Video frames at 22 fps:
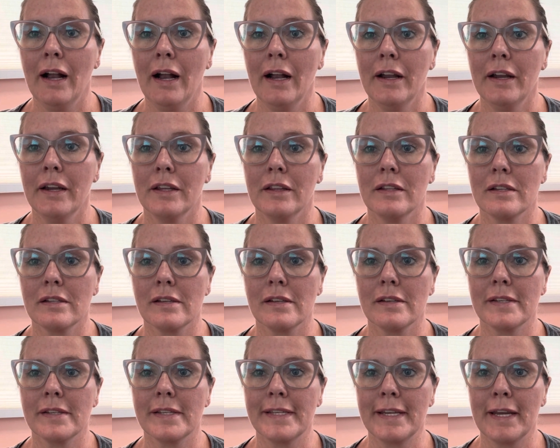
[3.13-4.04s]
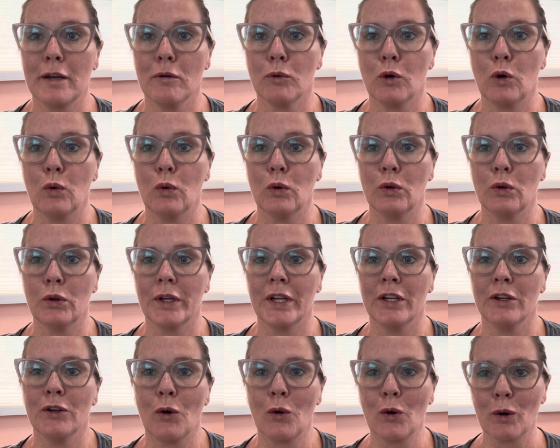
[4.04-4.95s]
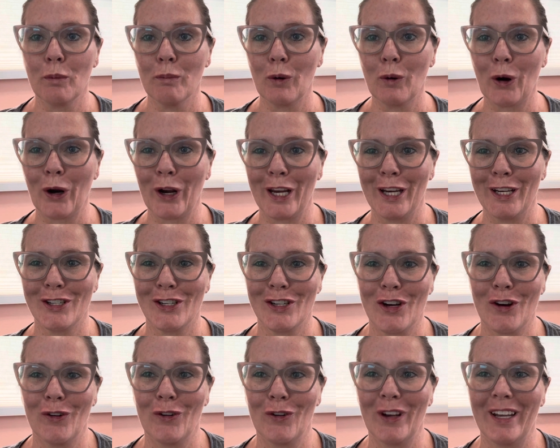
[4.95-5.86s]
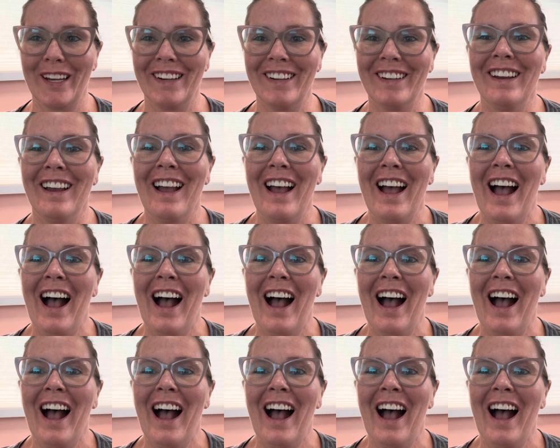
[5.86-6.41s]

Hi, this is Sam Cooley, your mortgage yogi.